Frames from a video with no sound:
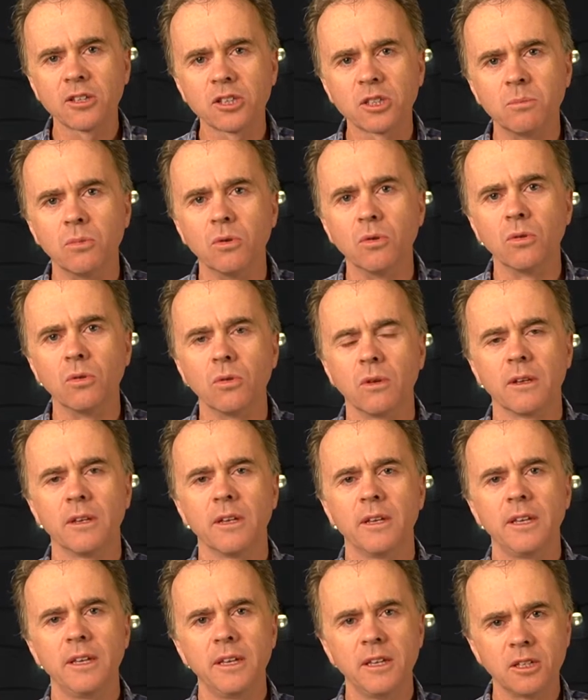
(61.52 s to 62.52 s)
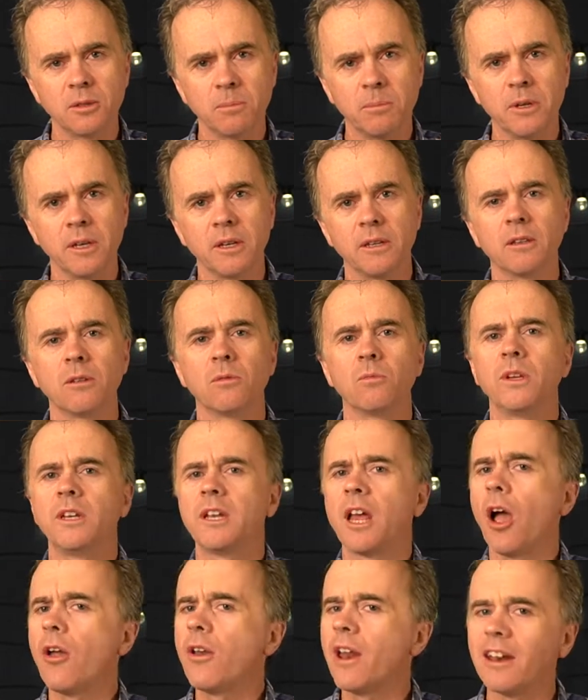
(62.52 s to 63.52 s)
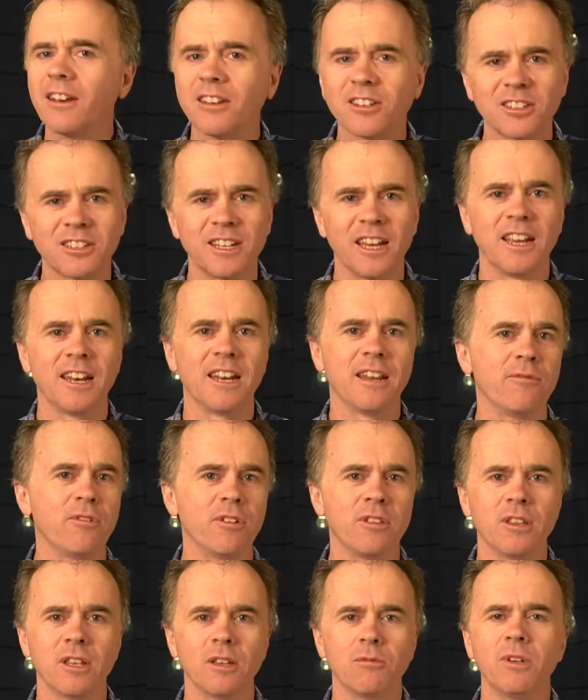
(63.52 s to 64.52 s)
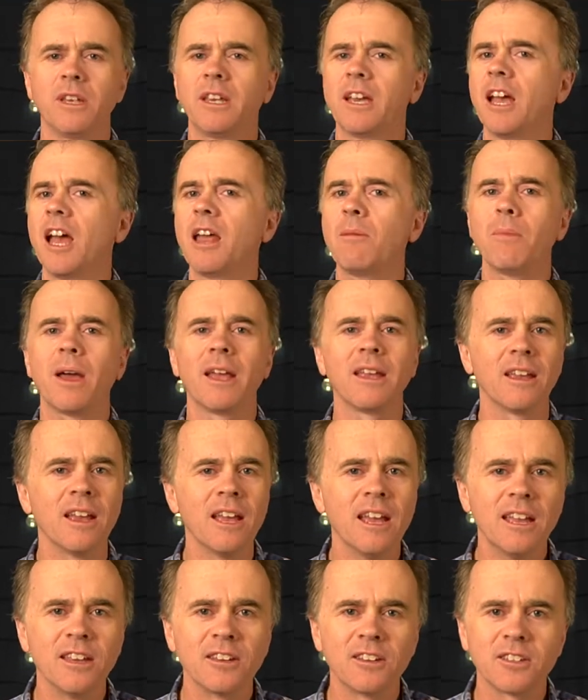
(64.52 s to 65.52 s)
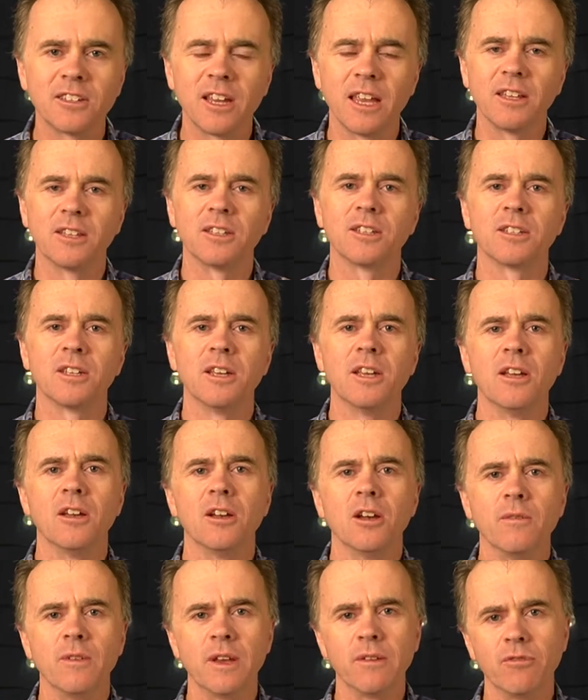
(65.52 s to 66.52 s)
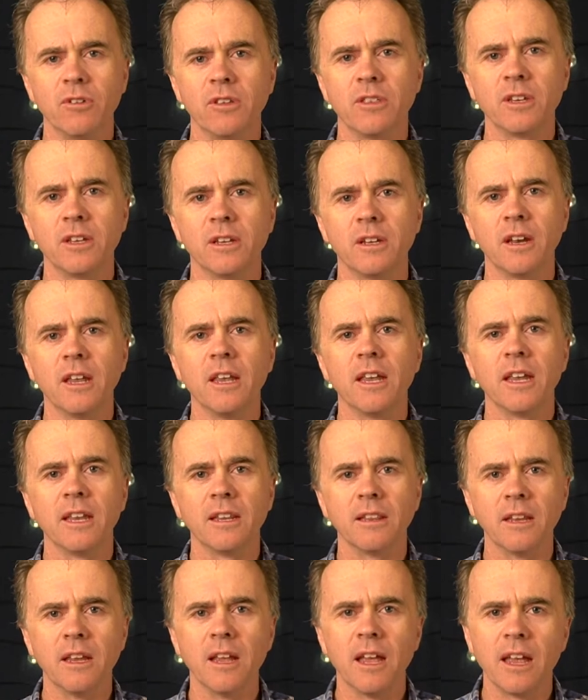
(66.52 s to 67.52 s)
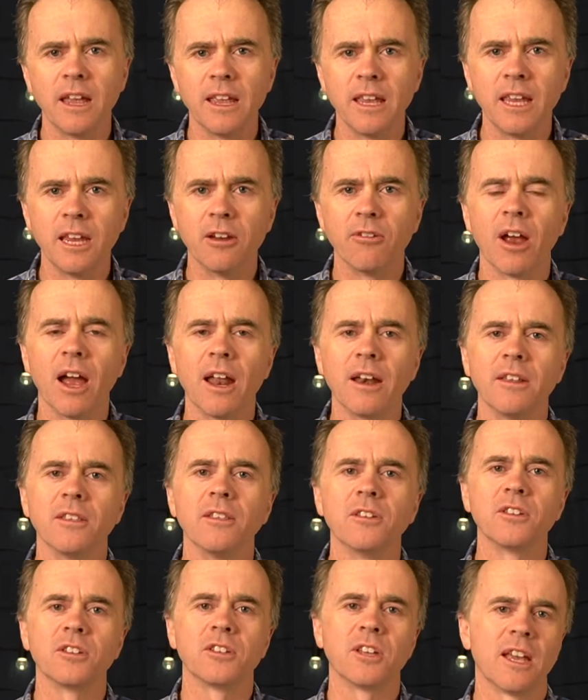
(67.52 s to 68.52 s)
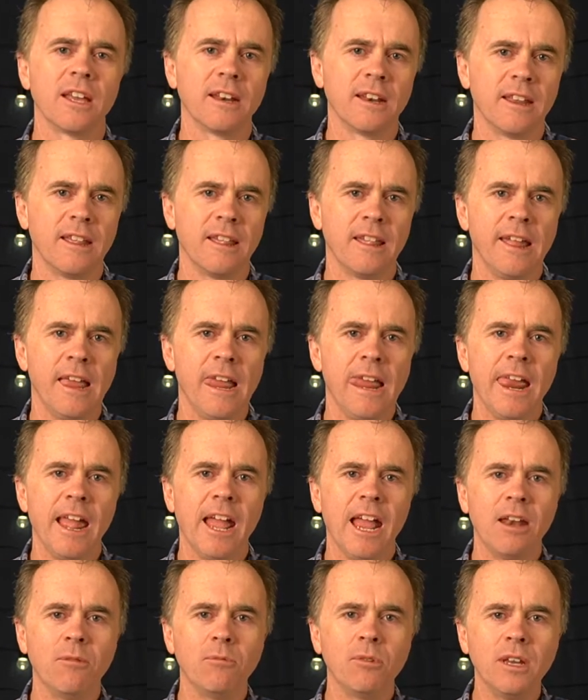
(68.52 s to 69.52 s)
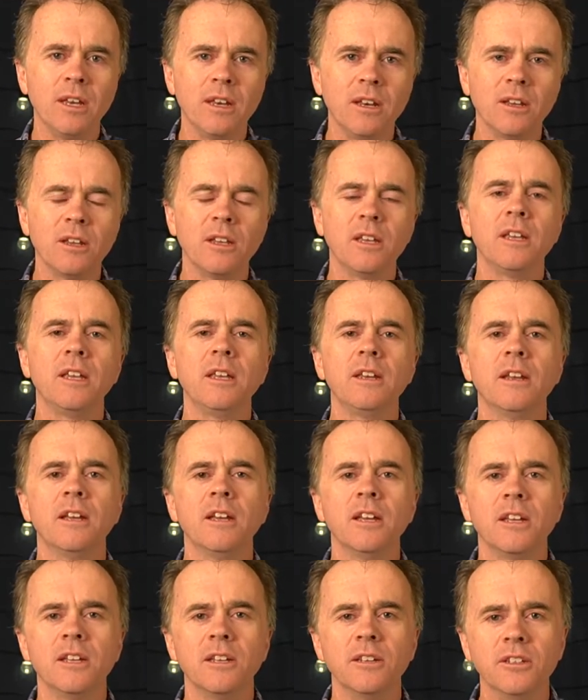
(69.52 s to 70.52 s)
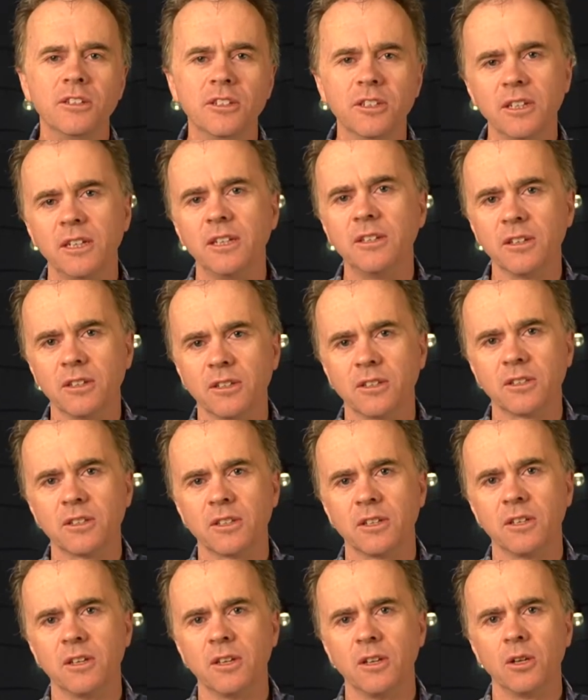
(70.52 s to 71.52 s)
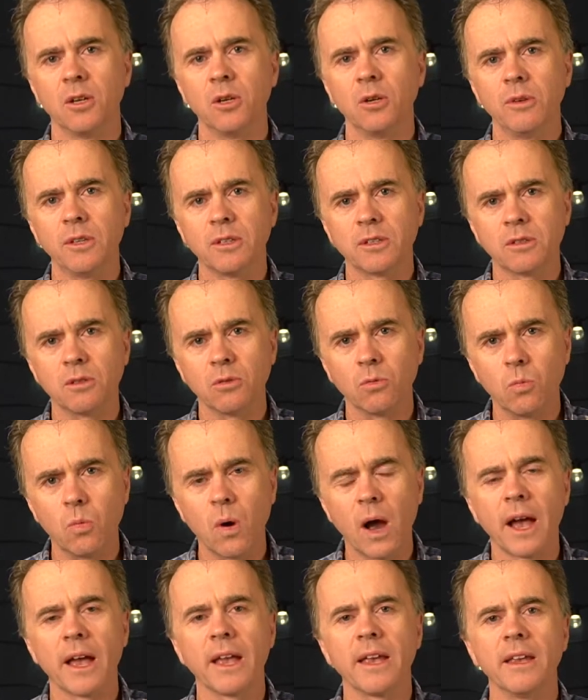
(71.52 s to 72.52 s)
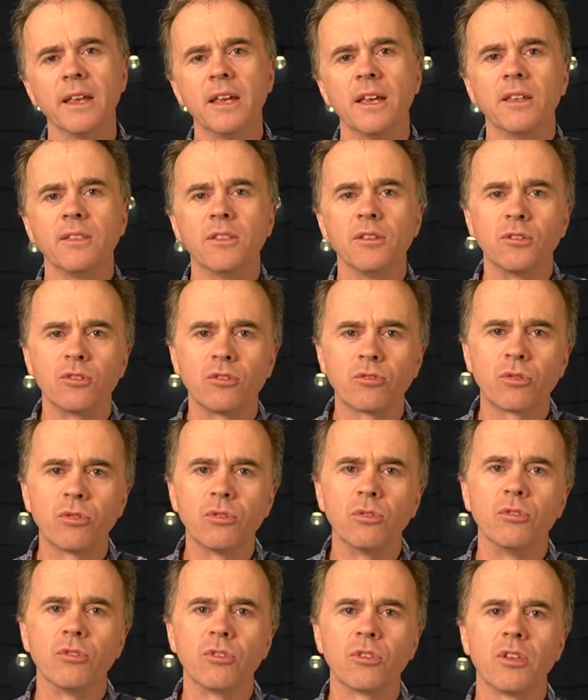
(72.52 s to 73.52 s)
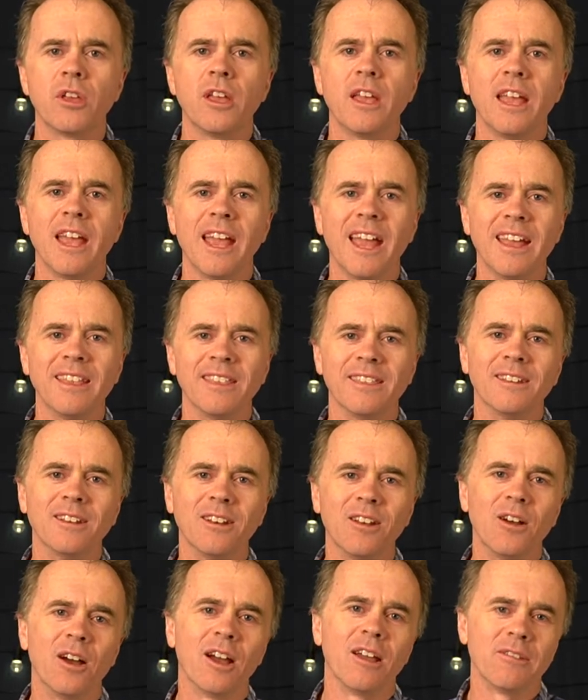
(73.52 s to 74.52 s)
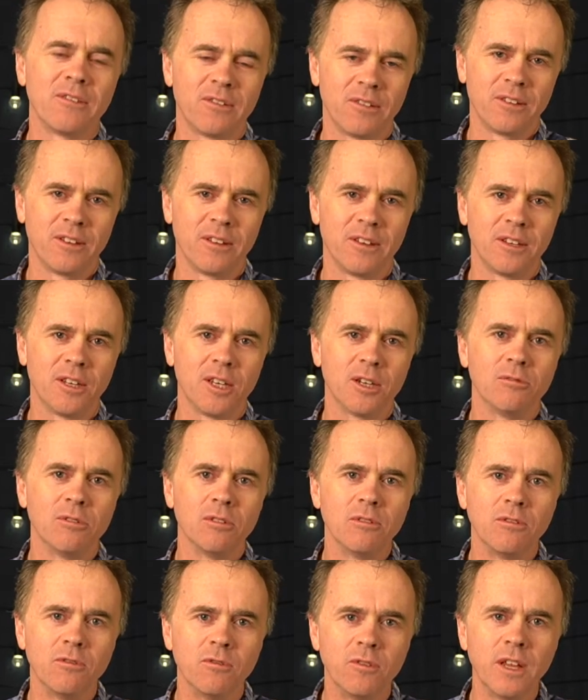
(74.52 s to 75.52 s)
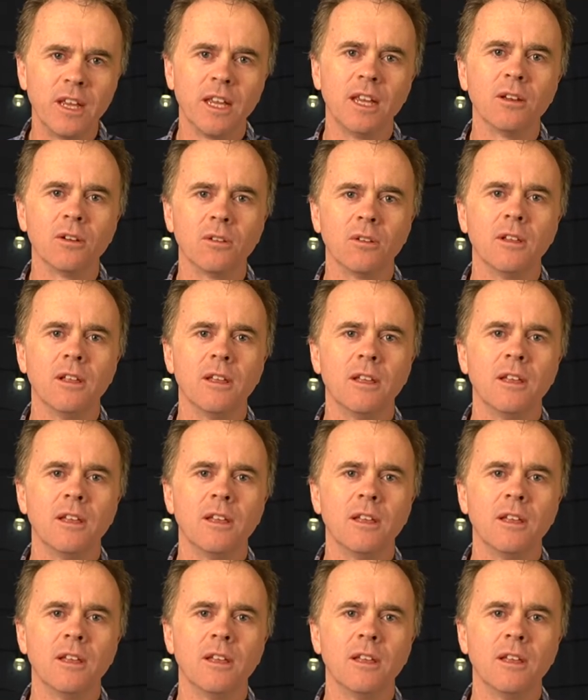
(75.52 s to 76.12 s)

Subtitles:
small, He is big, that we don't understand everything, we can't make sense of everything in here under the sun. And we need Jesus, who is the way, the truth, and the life, to reveal